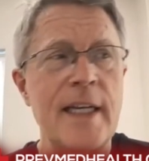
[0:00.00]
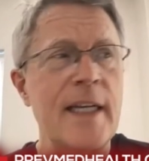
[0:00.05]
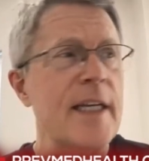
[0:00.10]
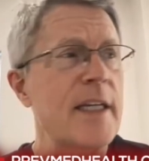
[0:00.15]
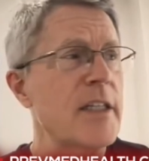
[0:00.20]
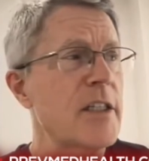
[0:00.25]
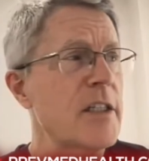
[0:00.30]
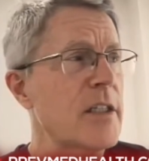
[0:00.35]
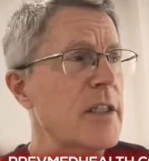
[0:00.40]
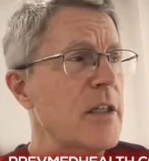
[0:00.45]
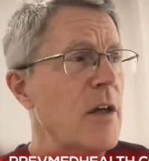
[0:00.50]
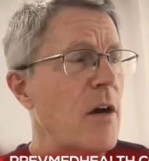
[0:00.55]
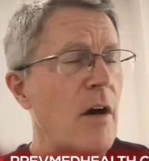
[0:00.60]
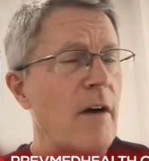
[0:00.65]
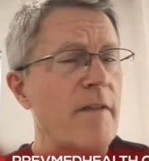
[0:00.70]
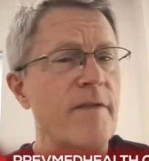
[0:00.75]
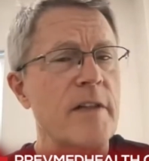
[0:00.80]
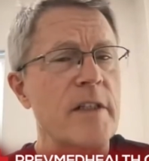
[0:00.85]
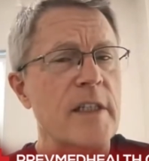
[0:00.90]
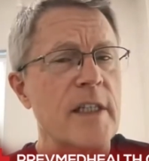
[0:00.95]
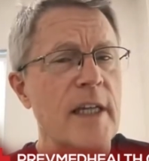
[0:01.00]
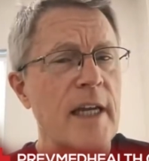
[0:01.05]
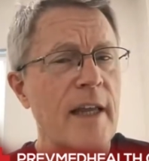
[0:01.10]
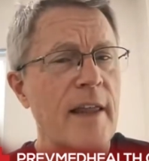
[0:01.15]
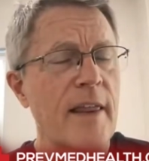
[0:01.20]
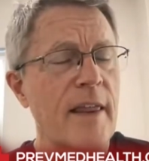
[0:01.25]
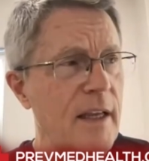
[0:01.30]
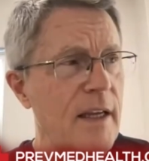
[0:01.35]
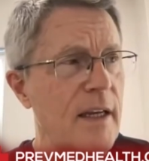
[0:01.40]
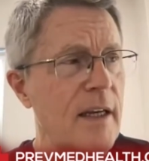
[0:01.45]
in his office, I
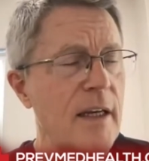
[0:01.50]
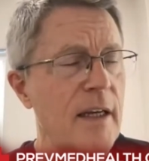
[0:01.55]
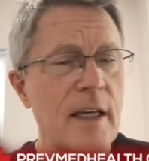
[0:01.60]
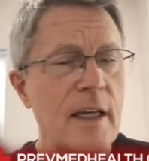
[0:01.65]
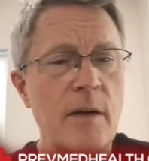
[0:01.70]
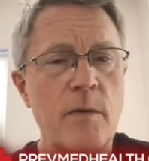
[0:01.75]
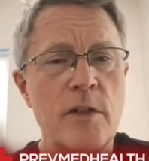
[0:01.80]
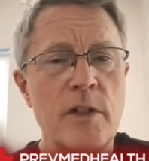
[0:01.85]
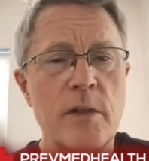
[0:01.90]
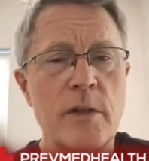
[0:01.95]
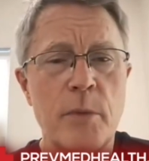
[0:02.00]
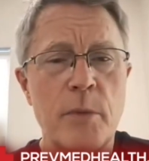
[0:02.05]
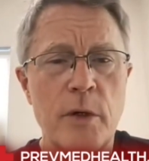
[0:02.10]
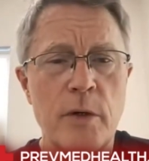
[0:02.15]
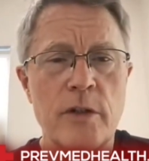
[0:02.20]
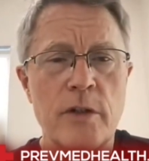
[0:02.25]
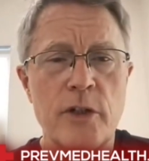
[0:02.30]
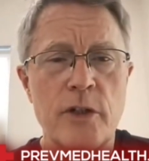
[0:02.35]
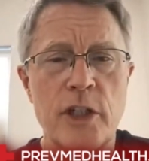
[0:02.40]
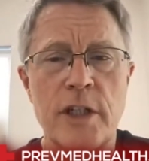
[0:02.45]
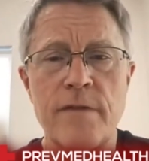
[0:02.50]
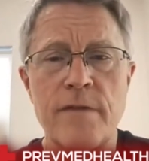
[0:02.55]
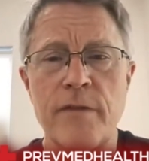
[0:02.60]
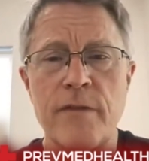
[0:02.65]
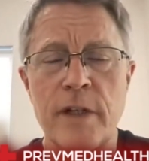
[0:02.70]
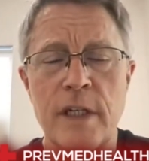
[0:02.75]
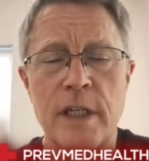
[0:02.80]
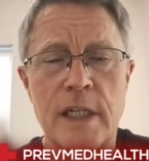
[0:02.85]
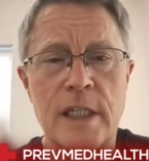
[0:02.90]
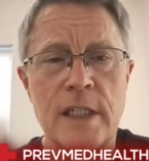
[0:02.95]
think. He was the bureau chief
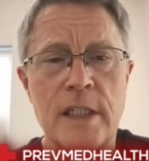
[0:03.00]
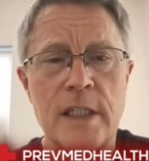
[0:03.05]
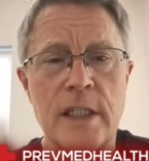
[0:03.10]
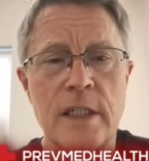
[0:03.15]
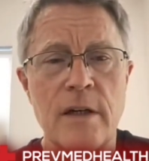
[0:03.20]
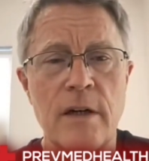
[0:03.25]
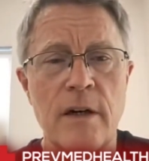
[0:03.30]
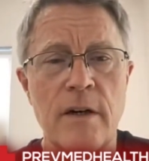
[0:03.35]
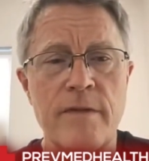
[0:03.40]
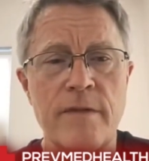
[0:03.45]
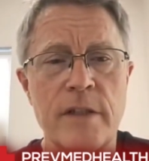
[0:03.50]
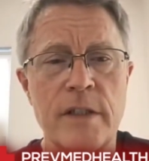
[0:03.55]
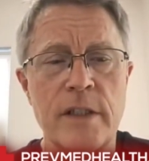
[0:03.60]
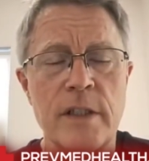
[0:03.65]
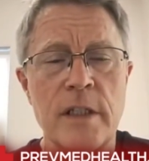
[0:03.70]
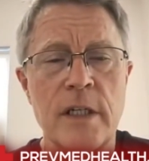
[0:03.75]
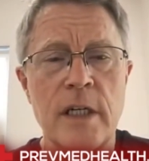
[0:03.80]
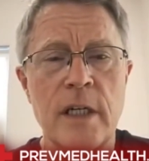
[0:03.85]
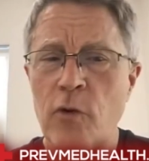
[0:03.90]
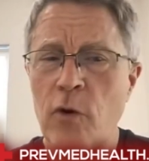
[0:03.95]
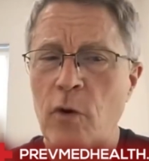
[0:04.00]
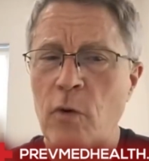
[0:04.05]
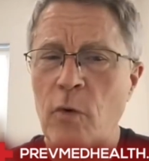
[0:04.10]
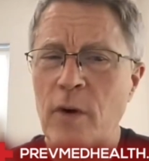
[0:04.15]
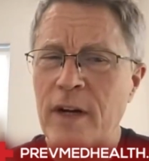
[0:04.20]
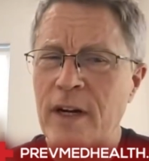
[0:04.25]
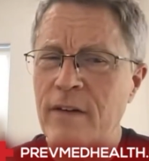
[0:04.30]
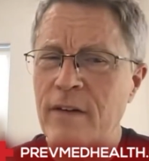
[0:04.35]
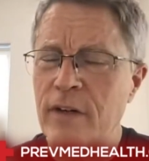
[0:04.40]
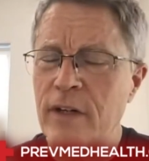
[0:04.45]
for the DC office for
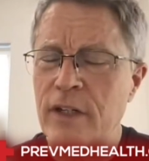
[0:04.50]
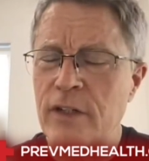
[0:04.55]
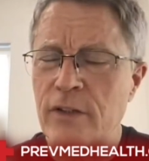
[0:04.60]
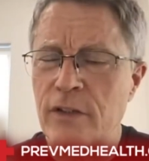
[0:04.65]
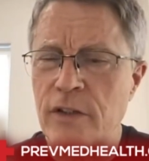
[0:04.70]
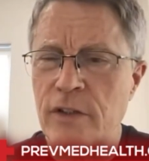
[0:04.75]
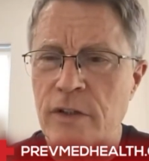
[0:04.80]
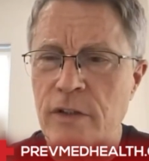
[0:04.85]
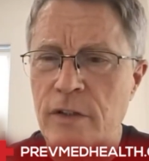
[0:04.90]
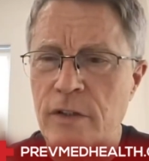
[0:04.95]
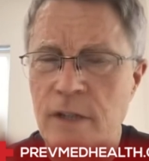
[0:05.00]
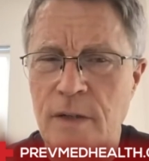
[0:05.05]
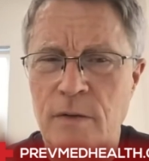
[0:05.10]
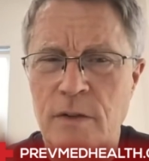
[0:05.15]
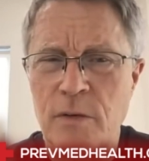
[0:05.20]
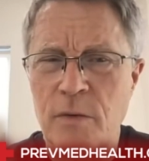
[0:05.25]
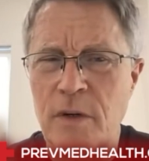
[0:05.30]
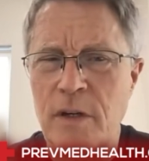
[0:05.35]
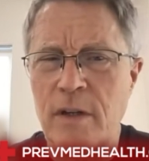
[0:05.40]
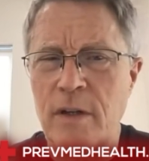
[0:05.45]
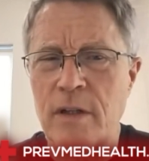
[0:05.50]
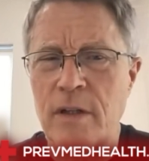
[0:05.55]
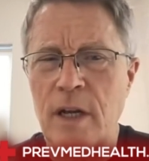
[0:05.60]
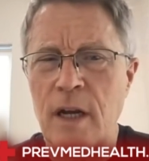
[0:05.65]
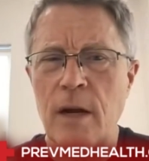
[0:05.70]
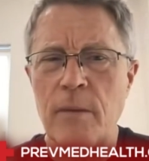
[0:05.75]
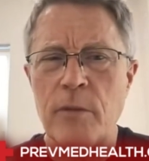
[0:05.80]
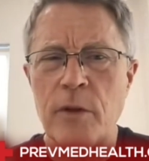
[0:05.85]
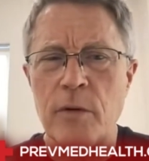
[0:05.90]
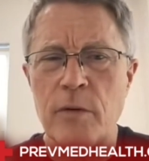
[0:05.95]
whatever news. It was one of the
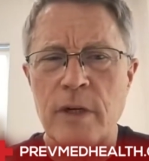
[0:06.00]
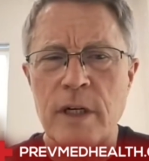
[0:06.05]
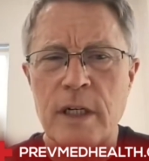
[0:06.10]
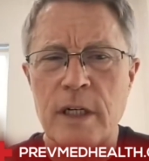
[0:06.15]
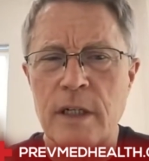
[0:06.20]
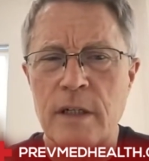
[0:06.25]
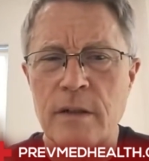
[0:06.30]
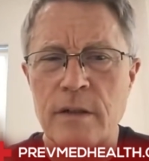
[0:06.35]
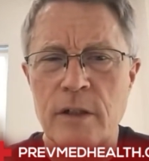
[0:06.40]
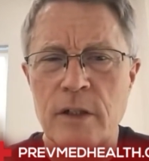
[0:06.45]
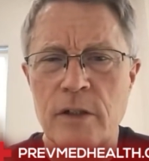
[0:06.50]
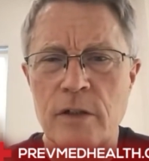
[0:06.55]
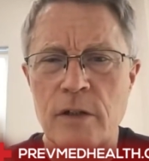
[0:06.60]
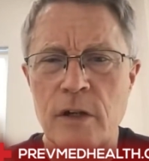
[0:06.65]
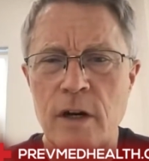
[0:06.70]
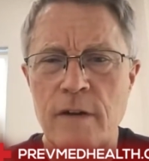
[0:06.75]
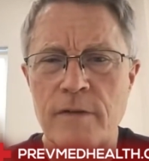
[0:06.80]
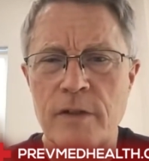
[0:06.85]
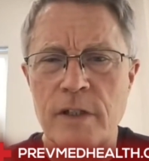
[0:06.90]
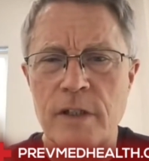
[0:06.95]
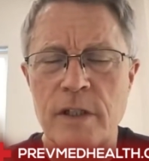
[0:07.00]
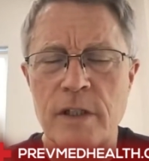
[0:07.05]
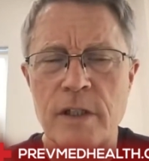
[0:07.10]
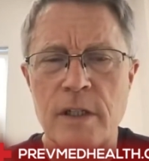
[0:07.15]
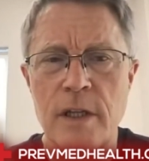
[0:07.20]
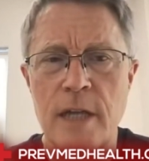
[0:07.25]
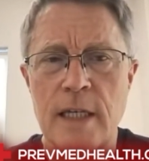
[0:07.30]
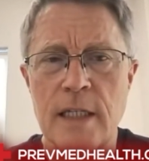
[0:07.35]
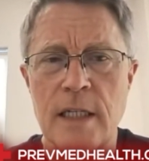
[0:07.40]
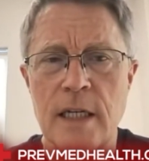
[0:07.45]
top three news offices
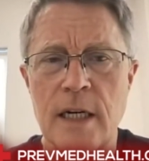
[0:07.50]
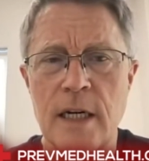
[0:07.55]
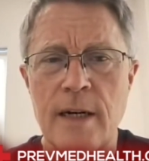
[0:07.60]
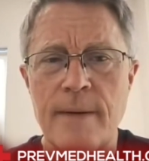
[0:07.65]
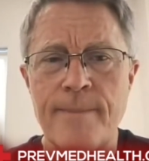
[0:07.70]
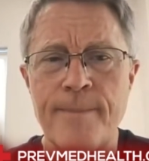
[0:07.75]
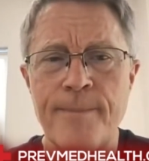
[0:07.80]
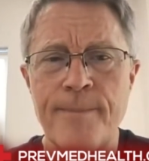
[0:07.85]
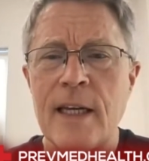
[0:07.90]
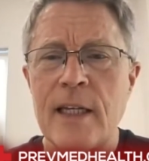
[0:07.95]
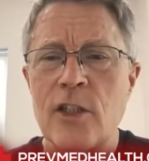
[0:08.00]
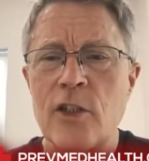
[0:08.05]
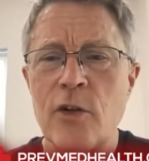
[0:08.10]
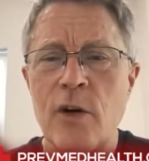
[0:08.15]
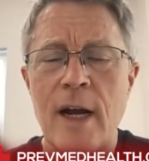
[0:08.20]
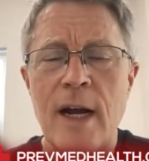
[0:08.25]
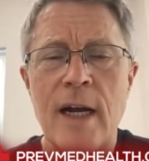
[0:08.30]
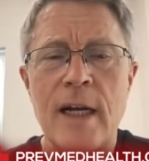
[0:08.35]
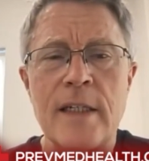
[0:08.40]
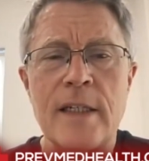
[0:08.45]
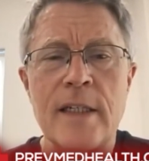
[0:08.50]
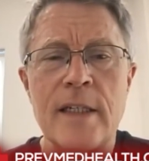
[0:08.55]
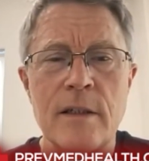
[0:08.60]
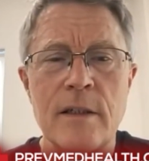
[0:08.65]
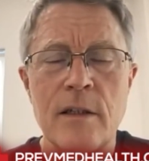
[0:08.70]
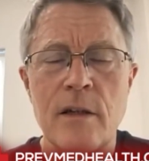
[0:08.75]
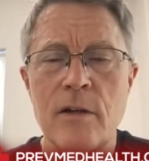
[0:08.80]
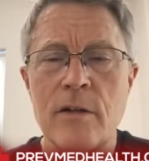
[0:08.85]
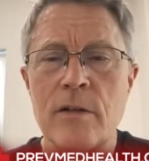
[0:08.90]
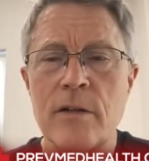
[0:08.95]
at that time. They tried
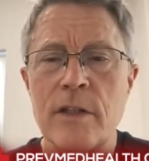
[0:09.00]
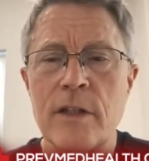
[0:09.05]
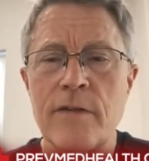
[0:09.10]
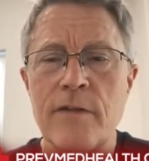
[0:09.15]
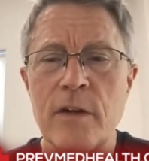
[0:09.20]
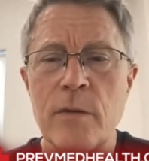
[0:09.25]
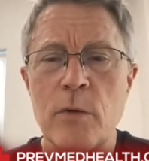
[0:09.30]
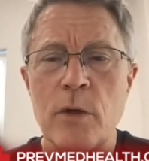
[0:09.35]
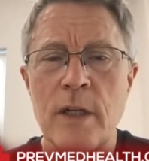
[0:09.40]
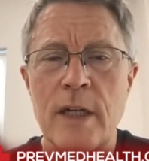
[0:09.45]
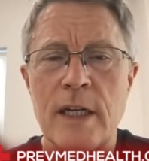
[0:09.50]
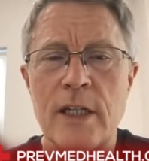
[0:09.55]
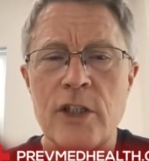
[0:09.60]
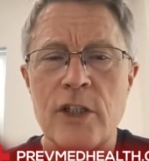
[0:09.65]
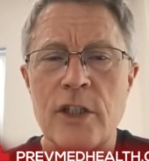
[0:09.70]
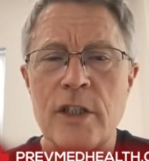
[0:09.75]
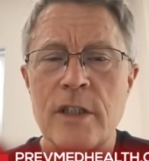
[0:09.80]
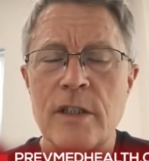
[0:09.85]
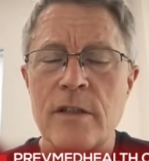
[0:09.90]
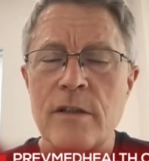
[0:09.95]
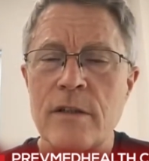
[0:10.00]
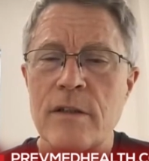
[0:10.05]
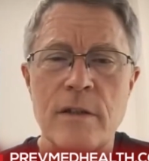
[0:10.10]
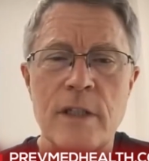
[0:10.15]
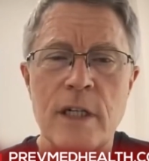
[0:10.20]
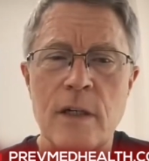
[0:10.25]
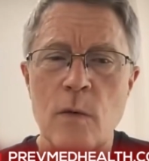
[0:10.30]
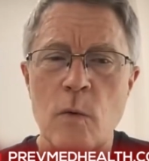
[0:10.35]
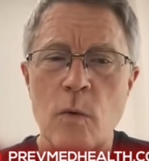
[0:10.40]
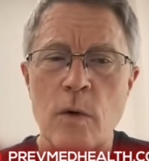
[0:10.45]
local defibrillation,
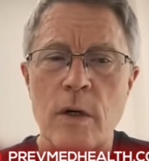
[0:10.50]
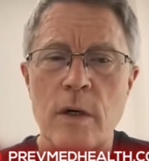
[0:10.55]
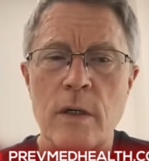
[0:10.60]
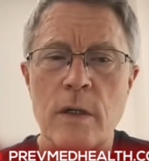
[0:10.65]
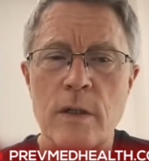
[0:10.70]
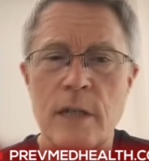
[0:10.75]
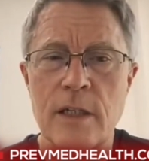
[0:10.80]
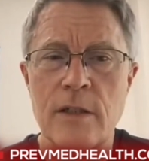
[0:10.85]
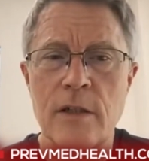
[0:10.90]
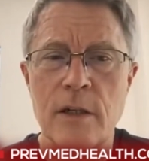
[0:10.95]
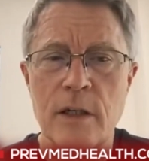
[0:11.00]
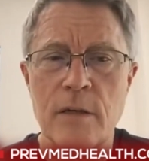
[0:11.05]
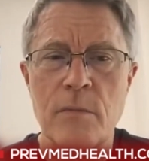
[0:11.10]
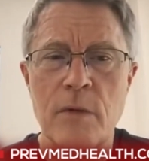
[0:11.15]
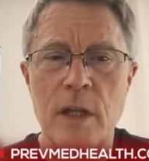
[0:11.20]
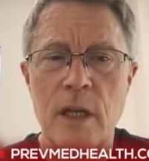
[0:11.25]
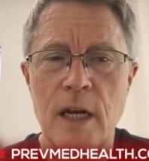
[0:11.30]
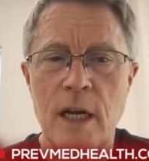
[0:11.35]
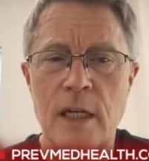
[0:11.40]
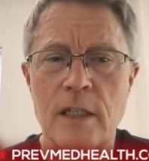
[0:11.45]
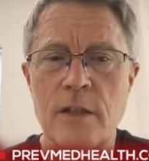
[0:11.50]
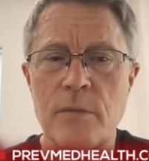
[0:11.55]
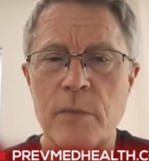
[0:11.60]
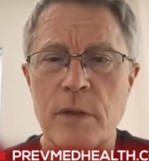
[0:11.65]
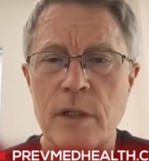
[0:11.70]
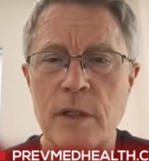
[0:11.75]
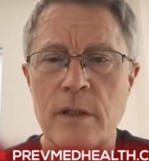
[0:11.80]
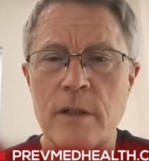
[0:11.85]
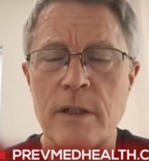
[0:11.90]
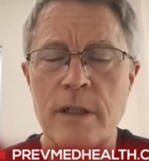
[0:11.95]
didn't work. They took him to the
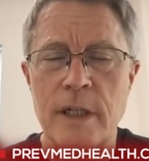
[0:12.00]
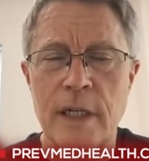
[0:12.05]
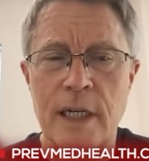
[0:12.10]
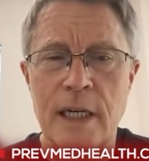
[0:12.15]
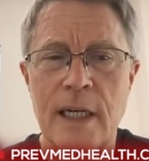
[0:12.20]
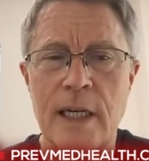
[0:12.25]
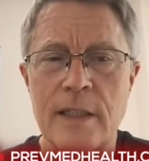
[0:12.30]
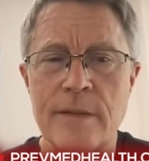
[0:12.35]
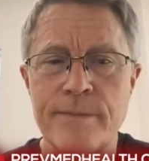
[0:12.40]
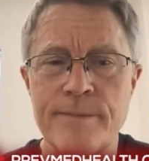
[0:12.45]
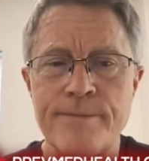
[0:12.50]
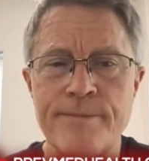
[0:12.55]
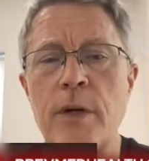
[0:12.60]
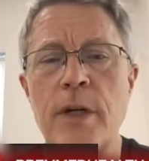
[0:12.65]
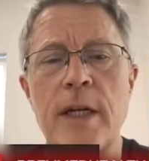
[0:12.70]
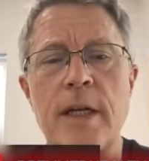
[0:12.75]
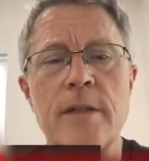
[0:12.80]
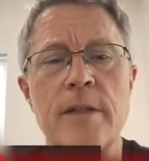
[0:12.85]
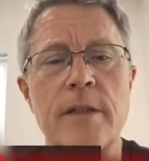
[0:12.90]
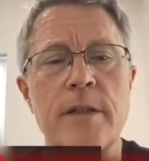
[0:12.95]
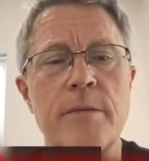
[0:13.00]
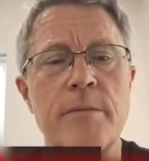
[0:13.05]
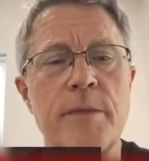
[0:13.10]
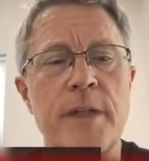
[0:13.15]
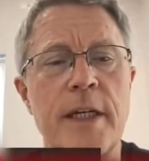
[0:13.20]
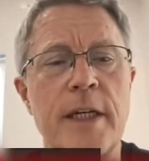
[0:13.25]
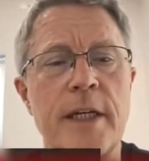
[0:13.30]
hospital and again pronounced him